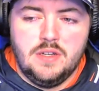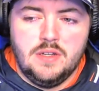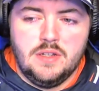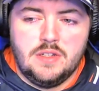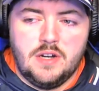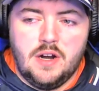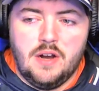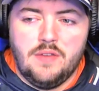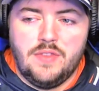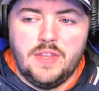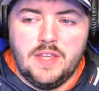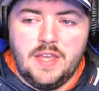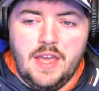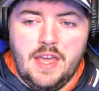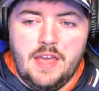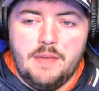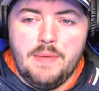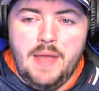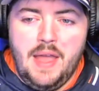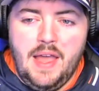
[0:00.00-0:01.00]
start off the
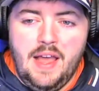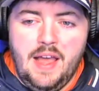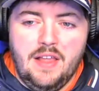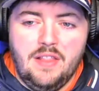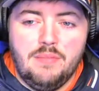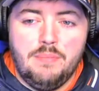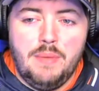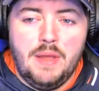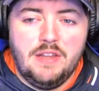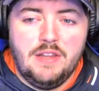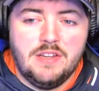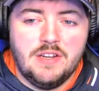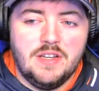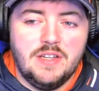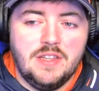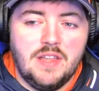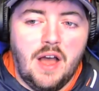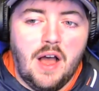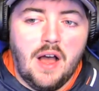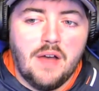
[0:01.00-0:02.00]
game, and
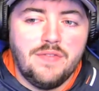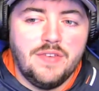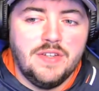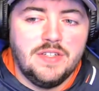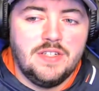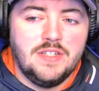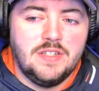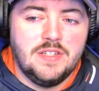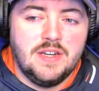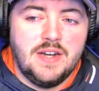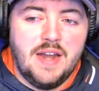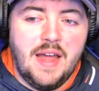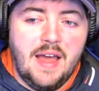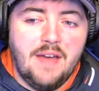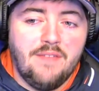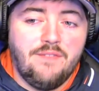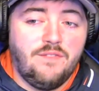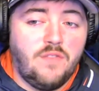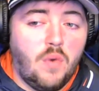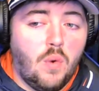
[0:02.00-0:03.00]
basically the offense is going to
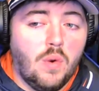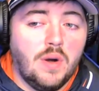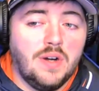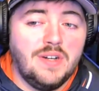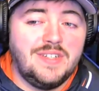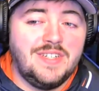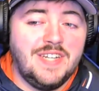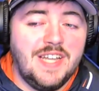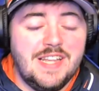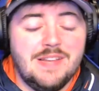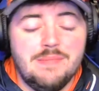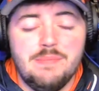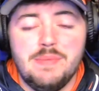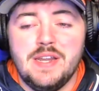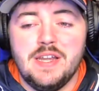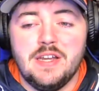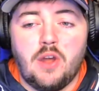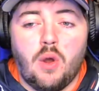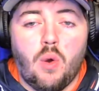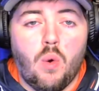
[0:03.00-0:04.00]
have 4
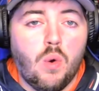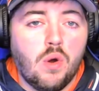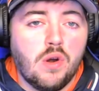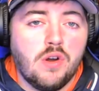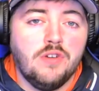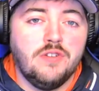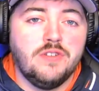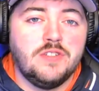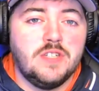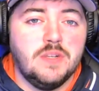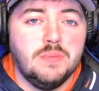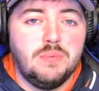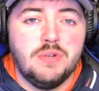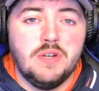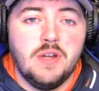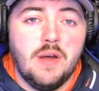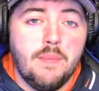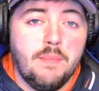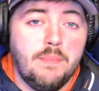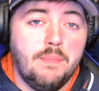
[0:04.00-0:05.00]
10-minute quarters to
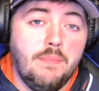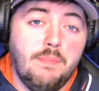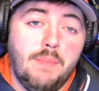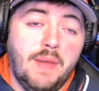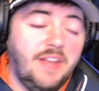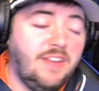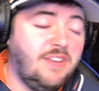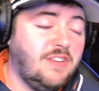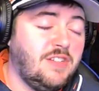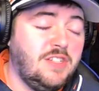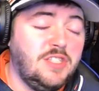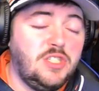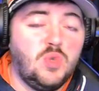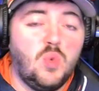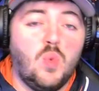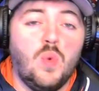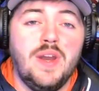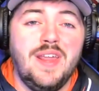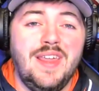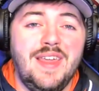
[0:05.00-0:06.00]
put up basically
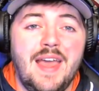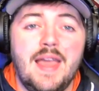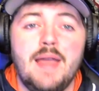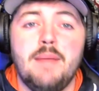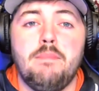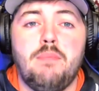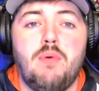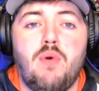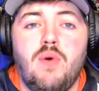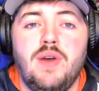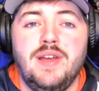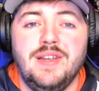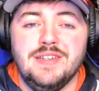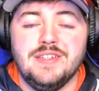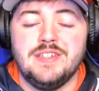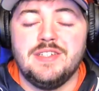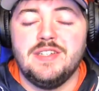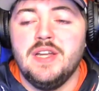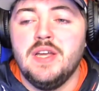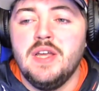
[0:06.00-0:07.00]
28
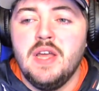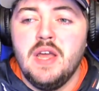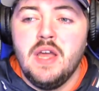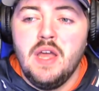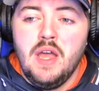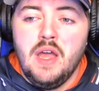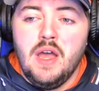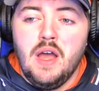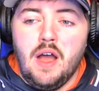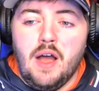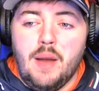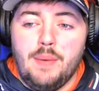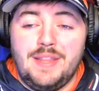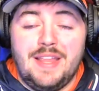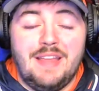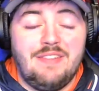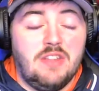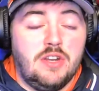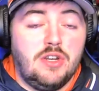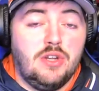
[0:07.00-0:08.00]
points. But
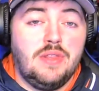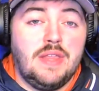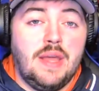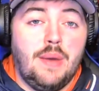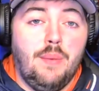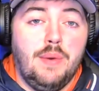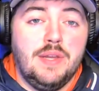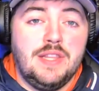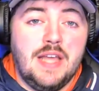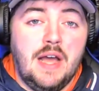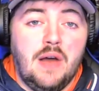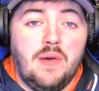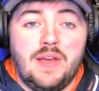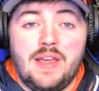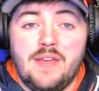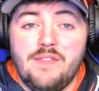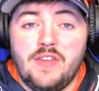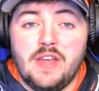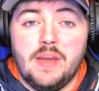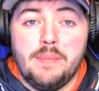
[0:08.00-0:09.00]
they have to do that without
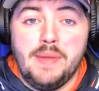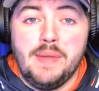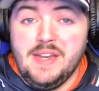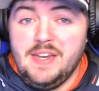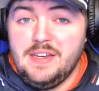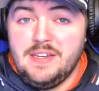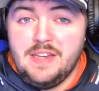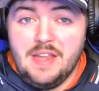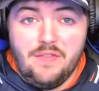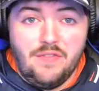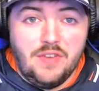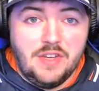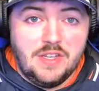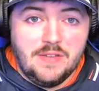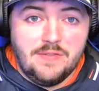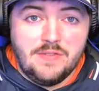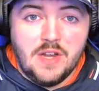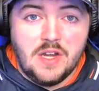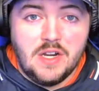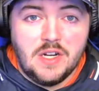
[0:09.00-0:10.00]
giving up any
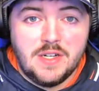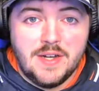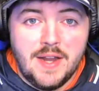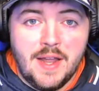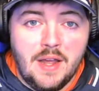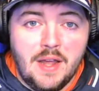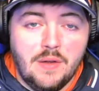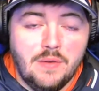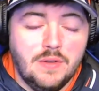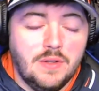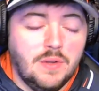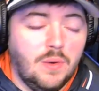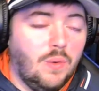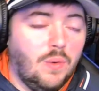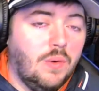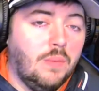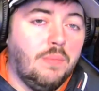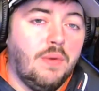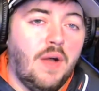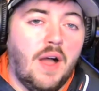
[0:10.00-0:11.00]
defensive touchdowns
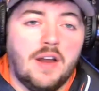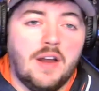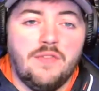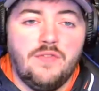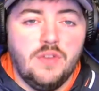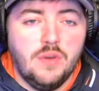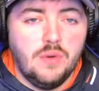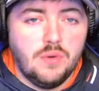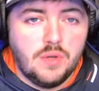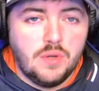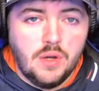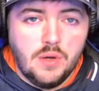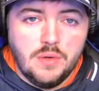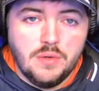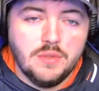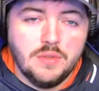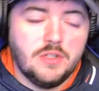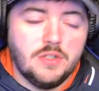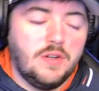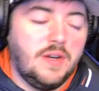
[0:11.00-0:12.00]
or blocked field
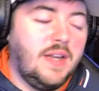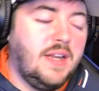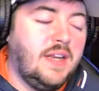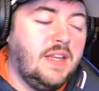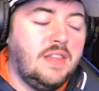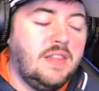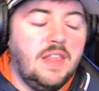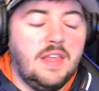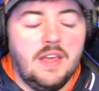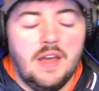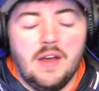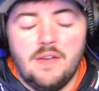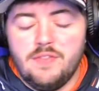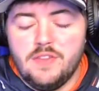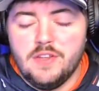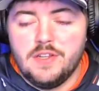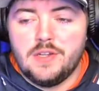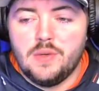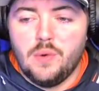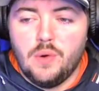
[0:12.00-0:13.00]
goals or anything of
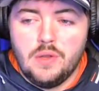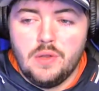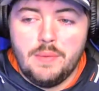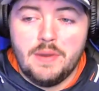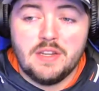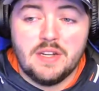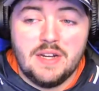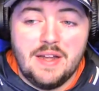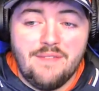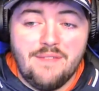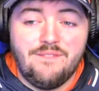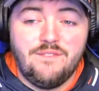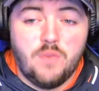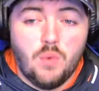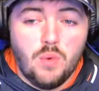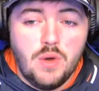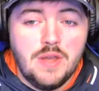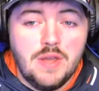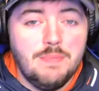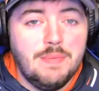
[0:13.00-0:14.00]
the sort. They're basically have
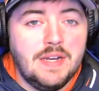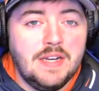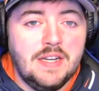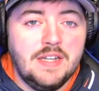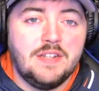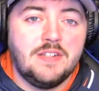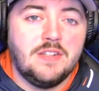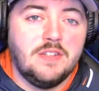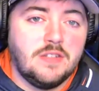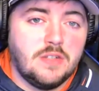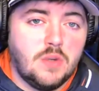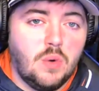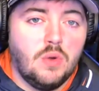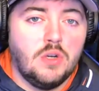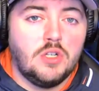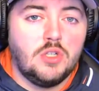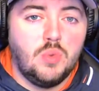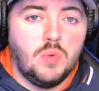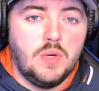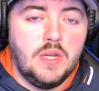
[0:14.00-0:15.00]
40 minutes to
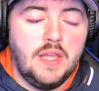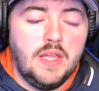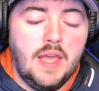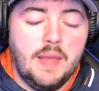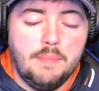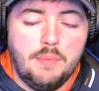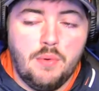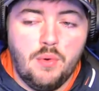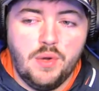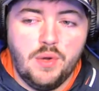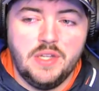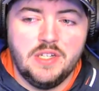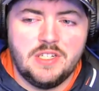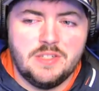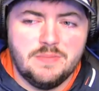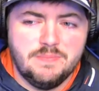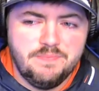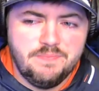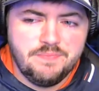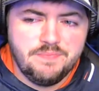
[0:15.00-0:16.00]
score 28
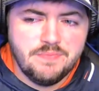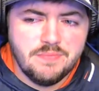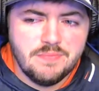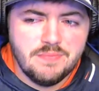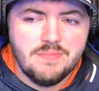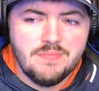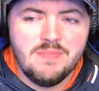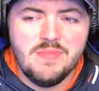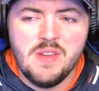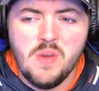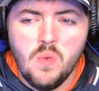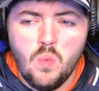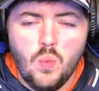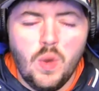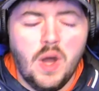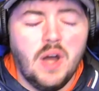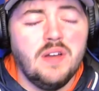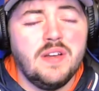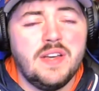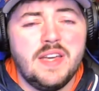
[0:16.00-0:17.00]
points
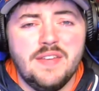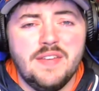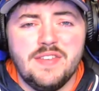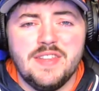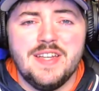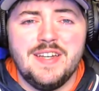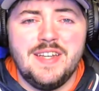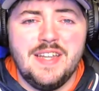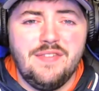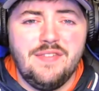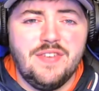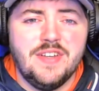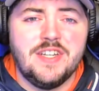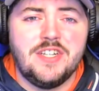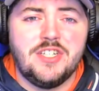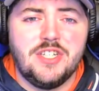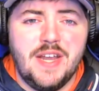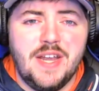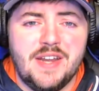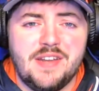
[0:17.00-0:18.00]
while giving the
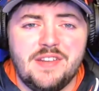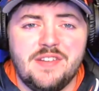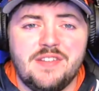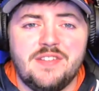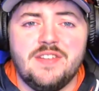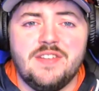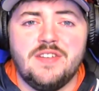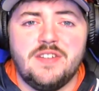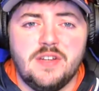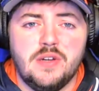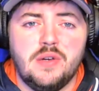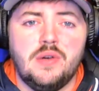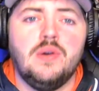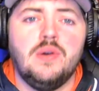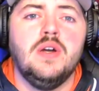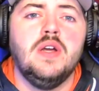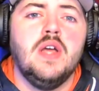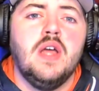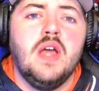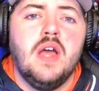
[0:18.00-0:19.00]
defense chances to
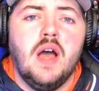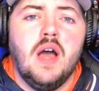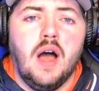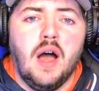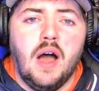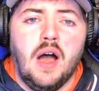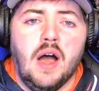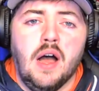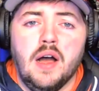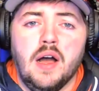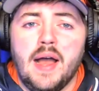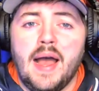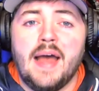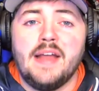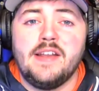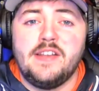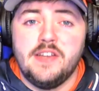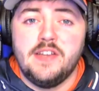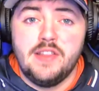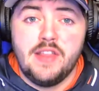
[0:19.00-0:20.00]
still
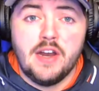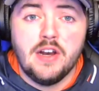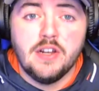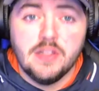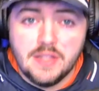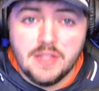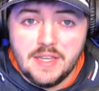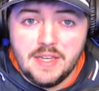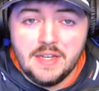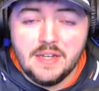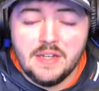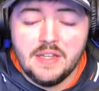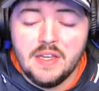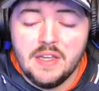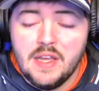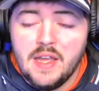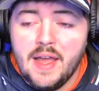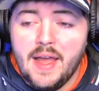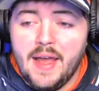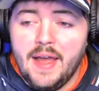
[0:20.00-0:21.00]
add to their lead
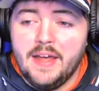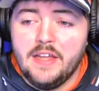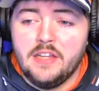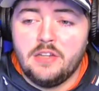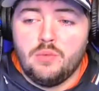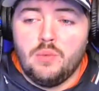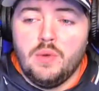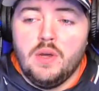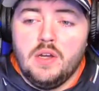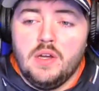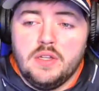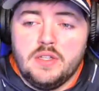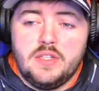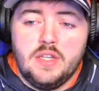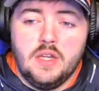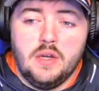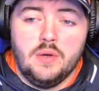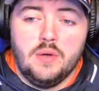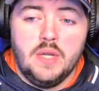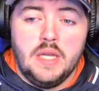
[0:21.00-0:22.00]
as well.
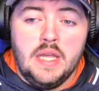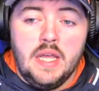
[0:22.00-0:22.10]
So